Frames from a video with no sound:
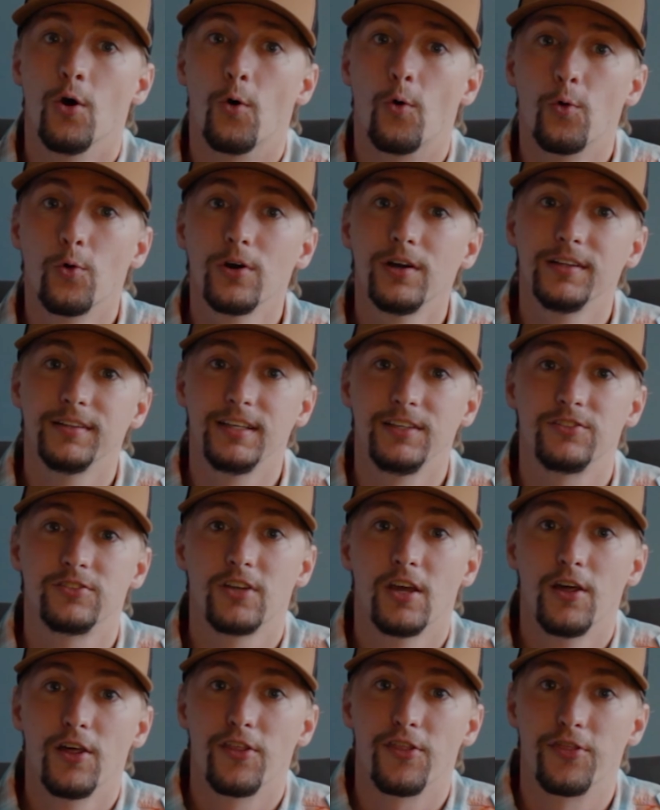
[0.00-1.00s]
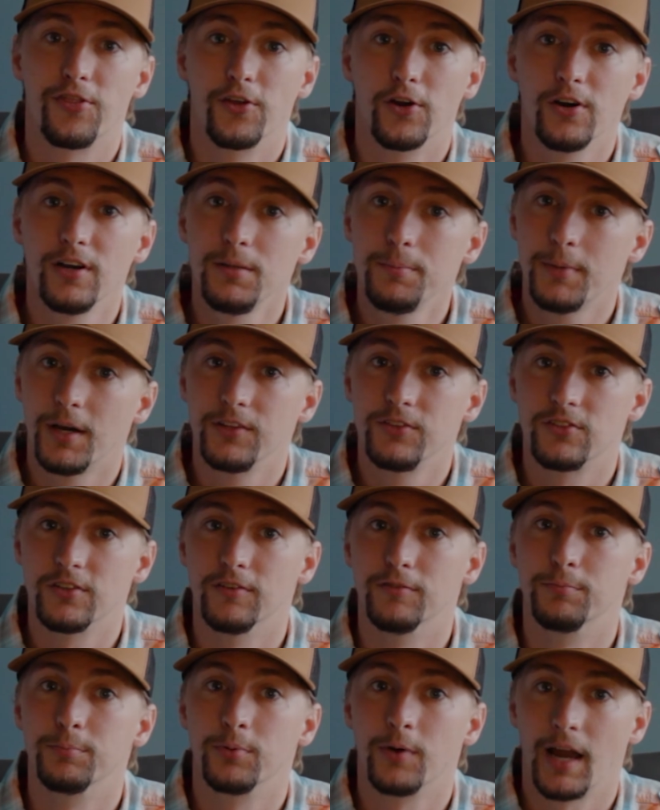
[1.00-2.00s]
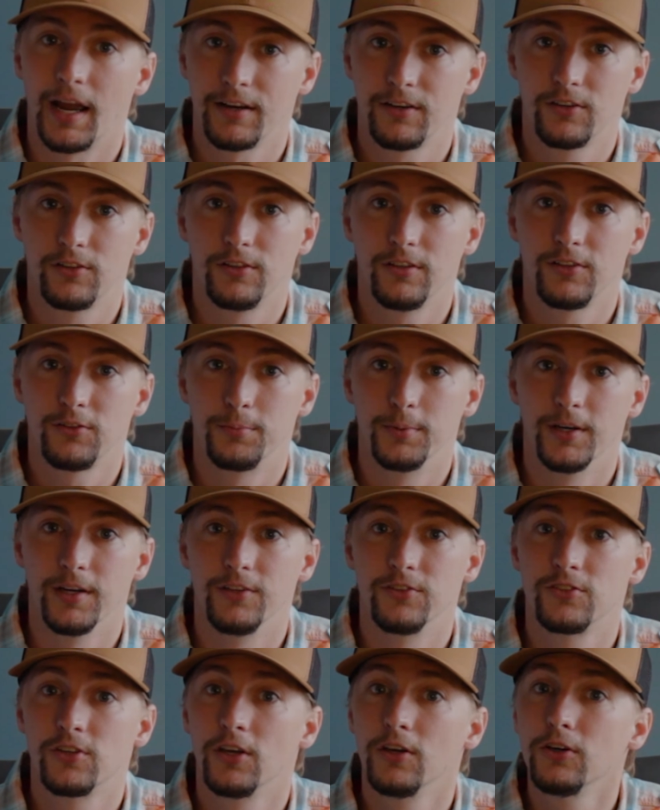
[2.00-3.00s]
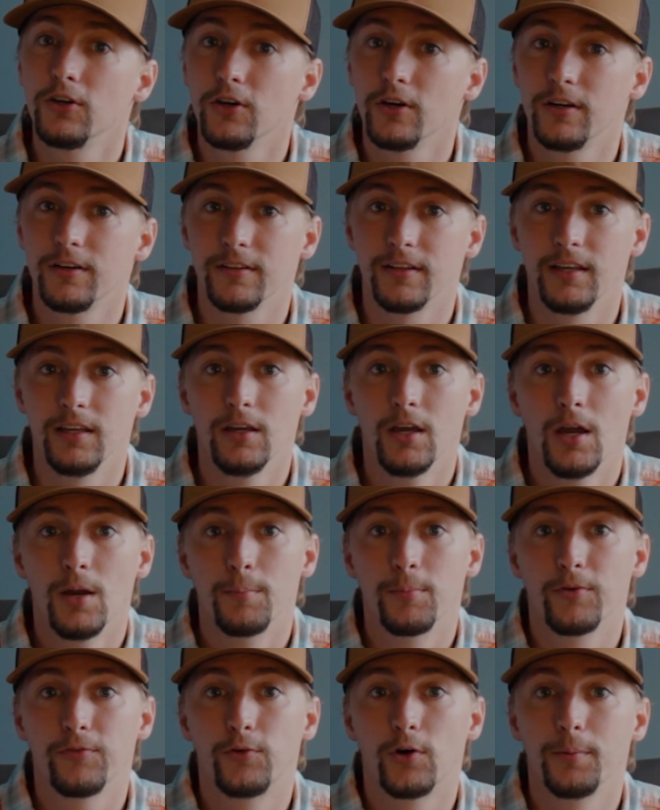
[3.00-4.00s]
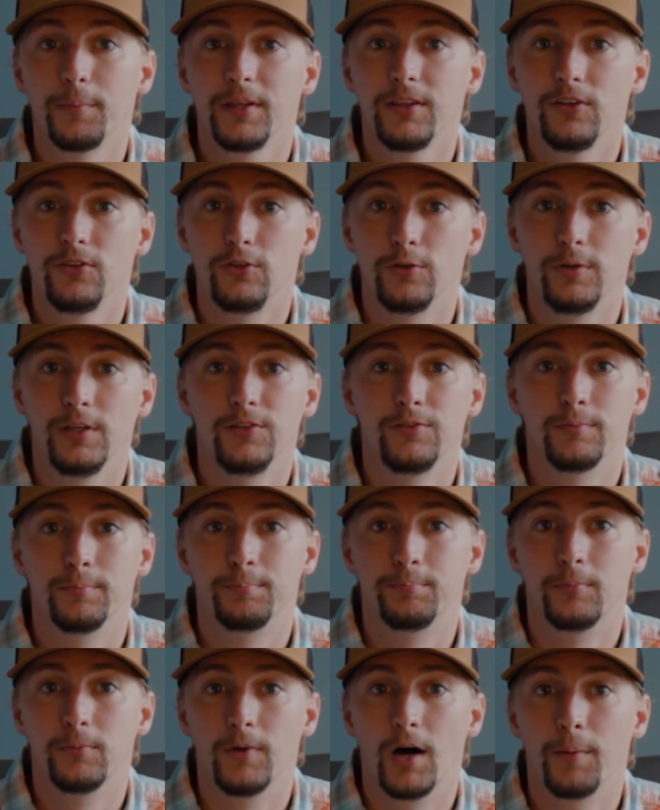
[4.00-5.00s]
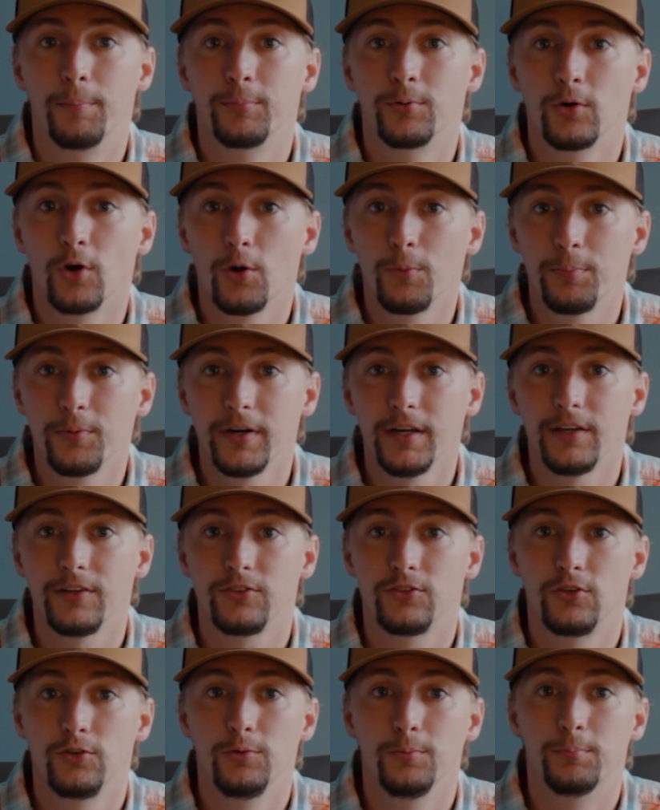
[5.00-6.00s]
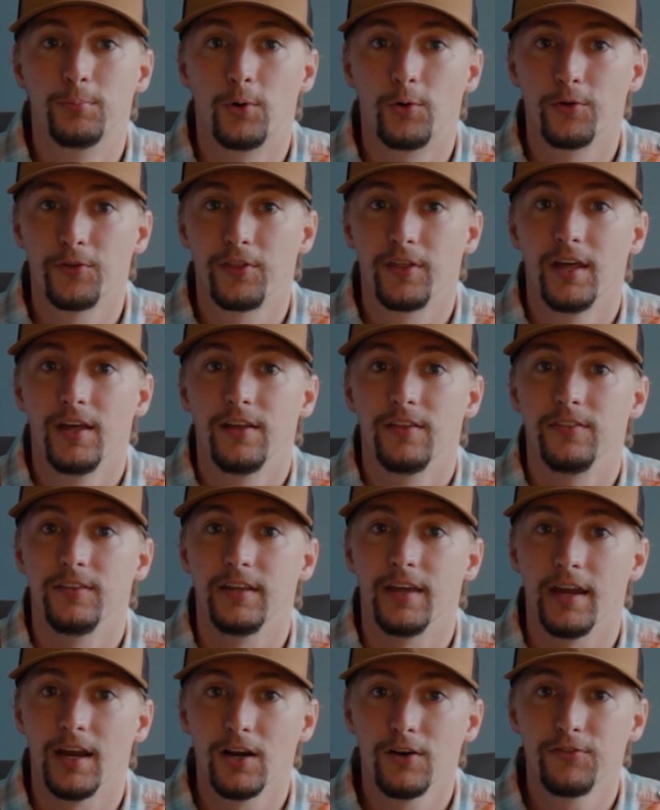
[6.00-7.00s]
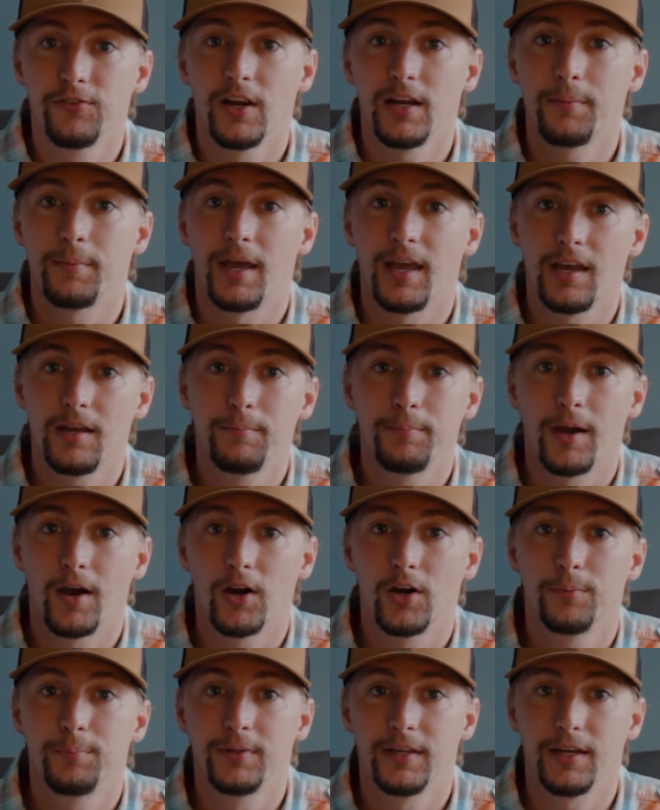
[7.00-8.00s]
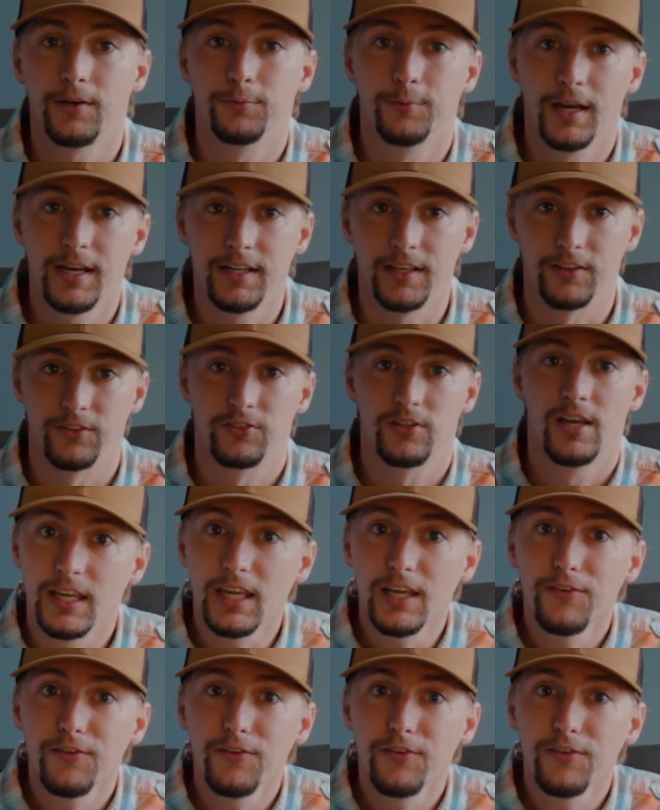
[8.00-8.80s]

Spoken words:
or at least 30 months of practical experience concurrently performing the duties appropriate to both the airframe and power plant ratings.